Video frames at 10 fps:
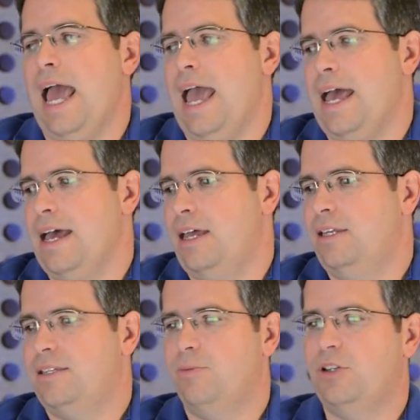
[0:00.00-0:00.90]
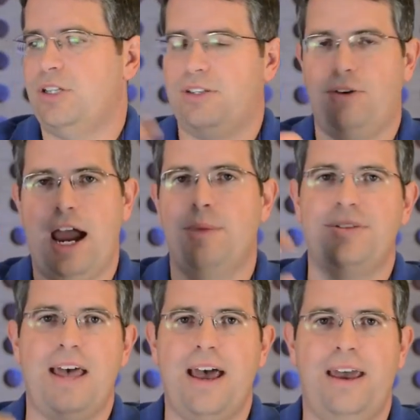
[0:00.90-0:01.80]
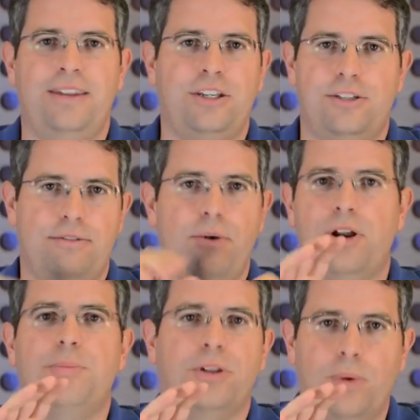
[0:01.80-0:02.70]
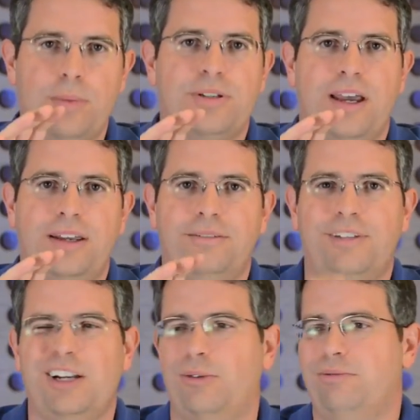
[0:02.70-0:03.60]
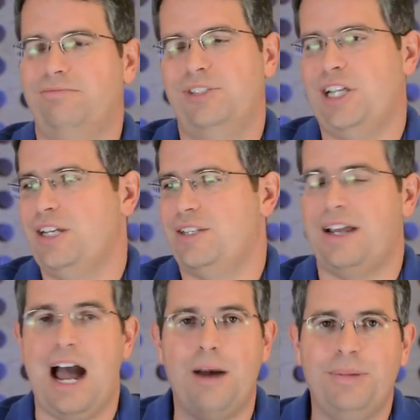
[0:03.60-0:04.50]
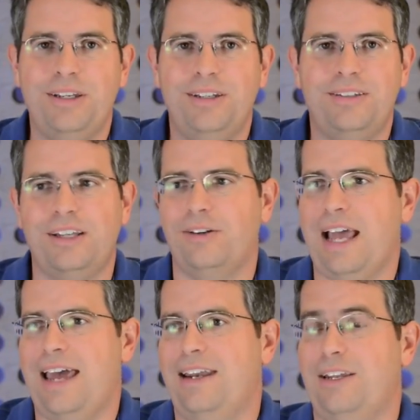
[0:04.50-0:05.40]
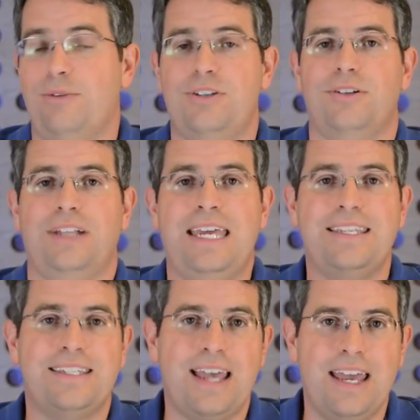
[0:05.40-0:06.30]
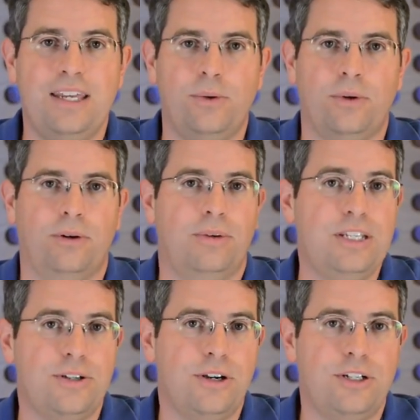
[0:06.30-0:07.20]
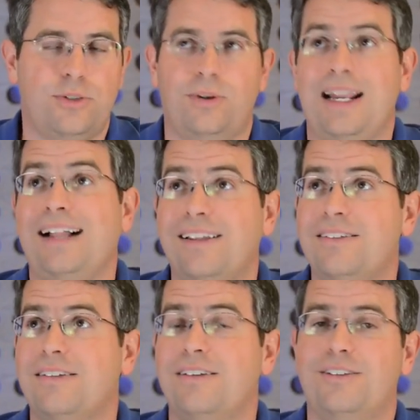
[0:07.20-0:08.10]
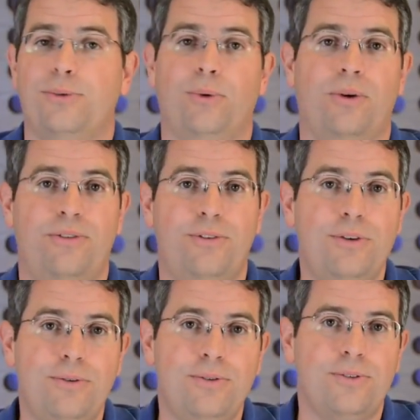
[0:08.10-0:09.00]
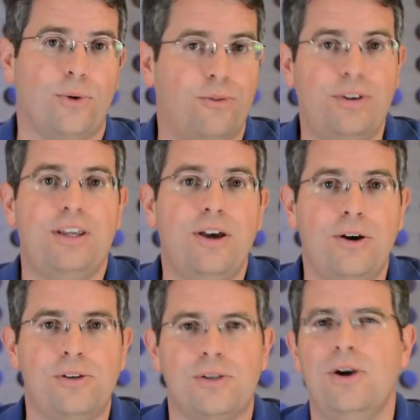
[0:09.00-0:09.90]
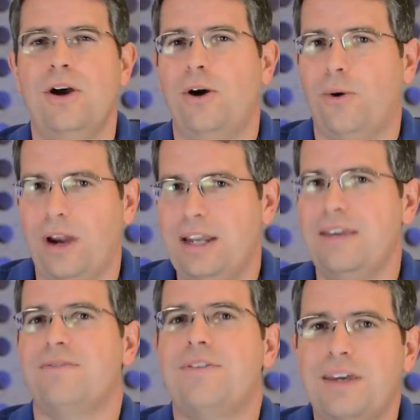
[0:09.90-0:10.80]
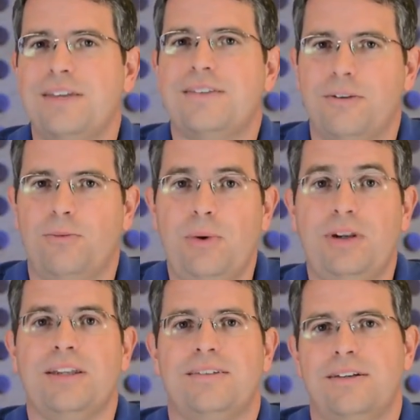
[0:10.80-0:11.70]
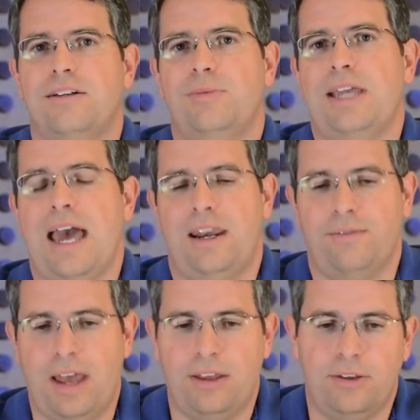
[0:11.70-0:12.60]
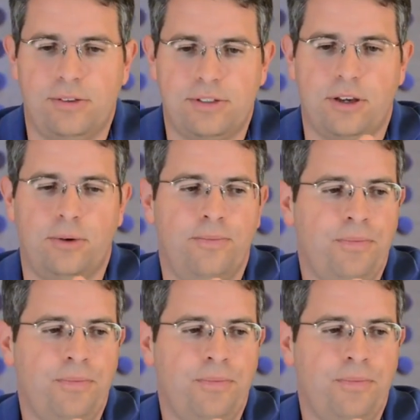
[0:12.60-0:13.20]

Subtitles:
and someone just grabs that and they just throw it up on the website. They don't change the copy, they don't add any original insight or research or analysis or reviews or videos or any of the things that we would consider to be adding value. So